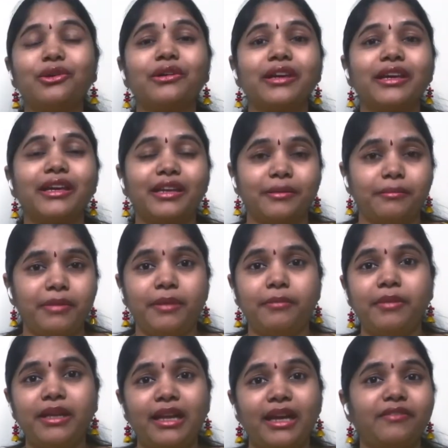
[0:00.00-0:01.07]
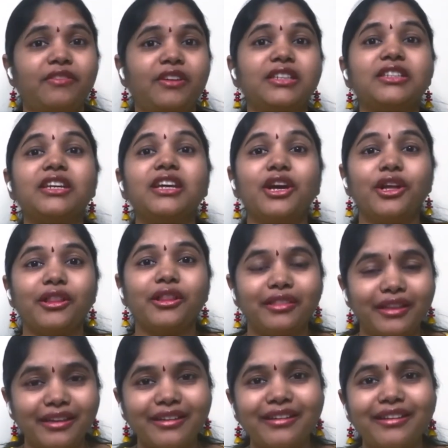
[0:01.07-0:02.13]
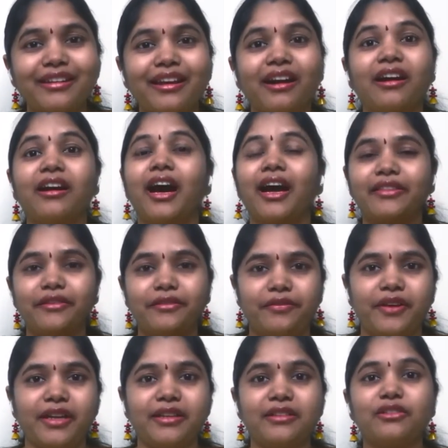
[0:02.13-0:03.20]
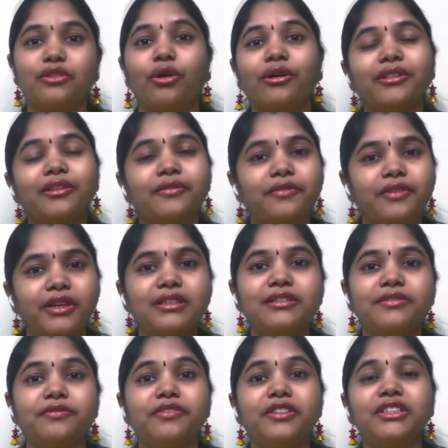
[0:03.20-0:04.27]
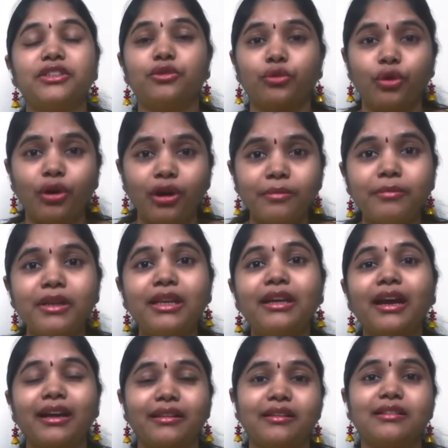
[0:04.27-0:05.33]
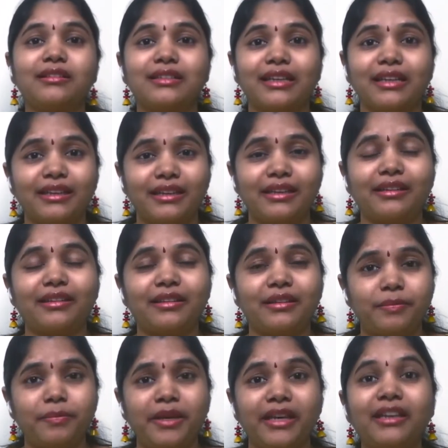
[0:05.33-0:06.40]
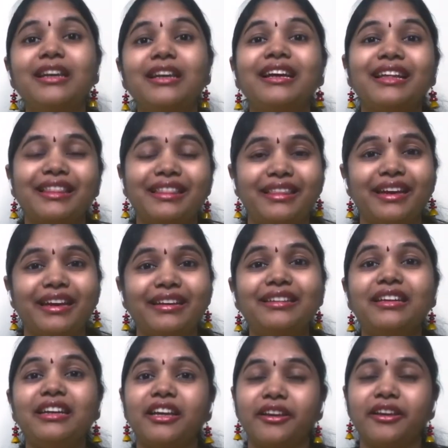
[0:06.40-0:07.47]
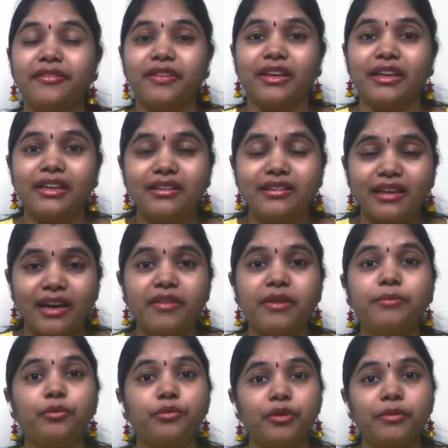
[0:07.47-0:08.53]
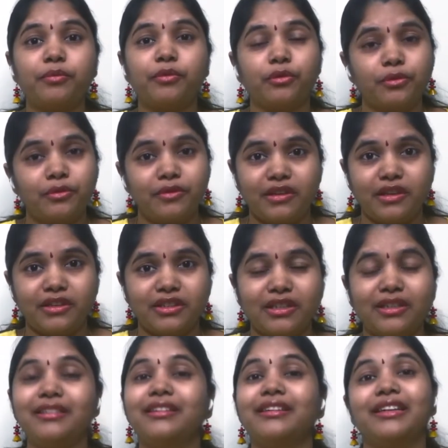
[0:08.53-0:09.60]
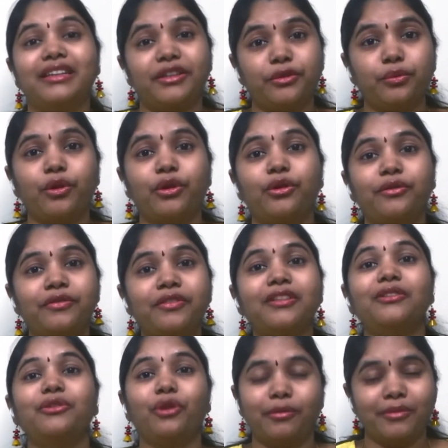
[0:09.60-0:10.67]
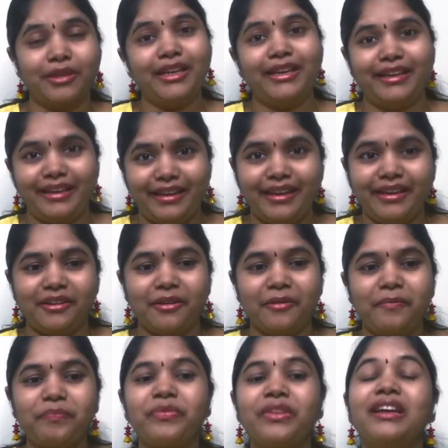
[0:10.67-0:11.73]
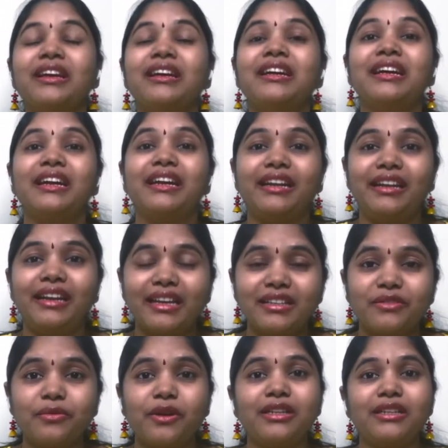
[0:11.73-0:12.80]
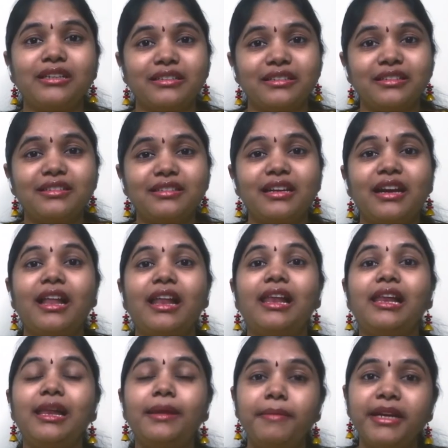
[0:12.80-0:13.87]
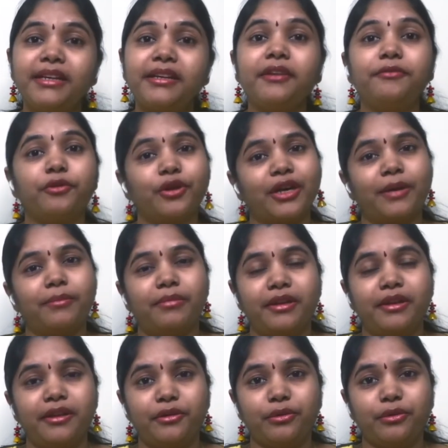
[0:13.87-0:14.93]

talking in a baby language that the other friends or the words which normally others can speak, then if the kid is having poor pronunciation, it is one of the common indicator. Next one is limited vocabulary